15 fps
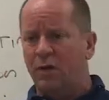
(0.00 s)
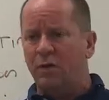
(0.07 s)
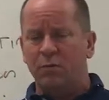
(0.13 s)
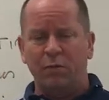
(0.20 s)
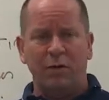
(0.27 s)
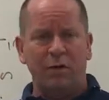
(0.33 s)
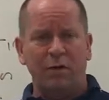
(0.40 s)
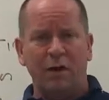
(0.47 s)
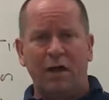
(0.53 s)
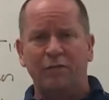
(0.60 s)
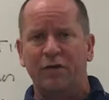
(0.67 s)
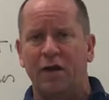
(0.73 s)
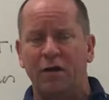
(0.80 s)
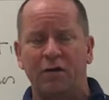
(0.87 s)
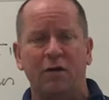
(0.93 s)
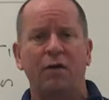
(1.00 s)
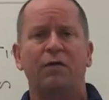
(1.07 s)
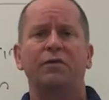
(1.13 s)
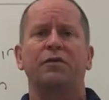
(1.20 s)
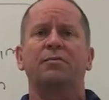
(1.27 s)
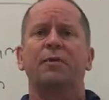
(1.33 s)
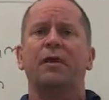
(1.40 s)
where I've got all
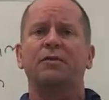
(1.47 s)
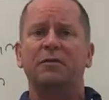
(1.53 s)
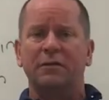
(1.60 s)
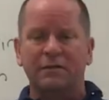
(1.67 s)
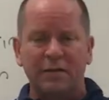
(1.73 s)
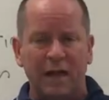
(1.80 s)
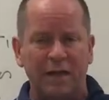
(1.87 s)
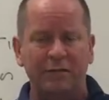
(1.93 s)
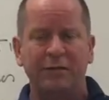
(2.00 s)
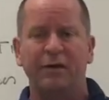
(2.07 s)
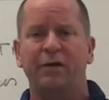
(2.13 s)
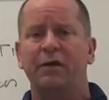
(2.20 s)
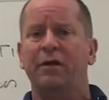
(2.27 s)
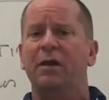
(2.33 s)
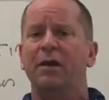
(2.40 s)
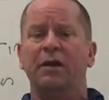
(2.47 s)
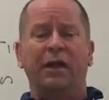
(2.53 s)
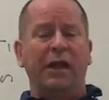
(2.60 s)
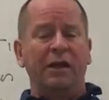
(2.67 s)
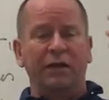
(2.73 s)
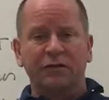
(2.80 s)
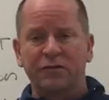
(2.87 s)
the specialists out there
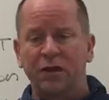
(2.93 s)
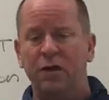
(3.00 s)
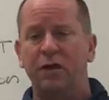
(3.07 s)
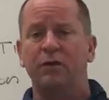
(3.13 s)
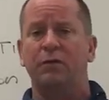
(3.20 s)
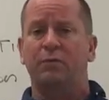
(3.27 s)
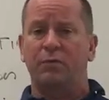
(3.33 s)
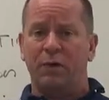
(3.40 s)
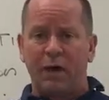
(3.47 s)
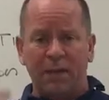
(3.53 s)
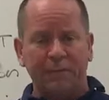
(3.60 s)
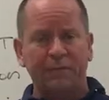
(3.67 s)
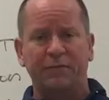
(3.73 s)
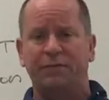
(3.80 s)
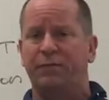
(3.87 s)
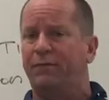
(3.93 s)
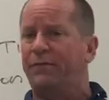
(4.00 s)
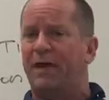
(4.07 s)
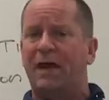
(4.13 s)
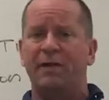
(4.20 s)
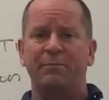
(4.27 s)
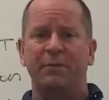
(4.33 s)
getting a ton of reps for
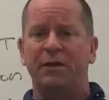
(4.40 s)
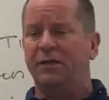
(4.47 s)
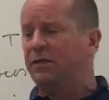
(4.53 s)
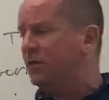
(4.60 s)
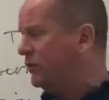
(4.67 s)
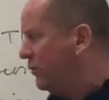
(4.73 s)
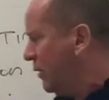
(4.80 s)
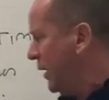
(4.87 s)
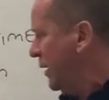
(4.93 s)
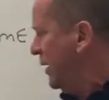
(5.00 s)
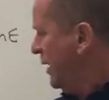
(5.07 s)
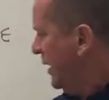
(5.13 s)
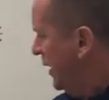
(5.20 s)
5 minutes straight.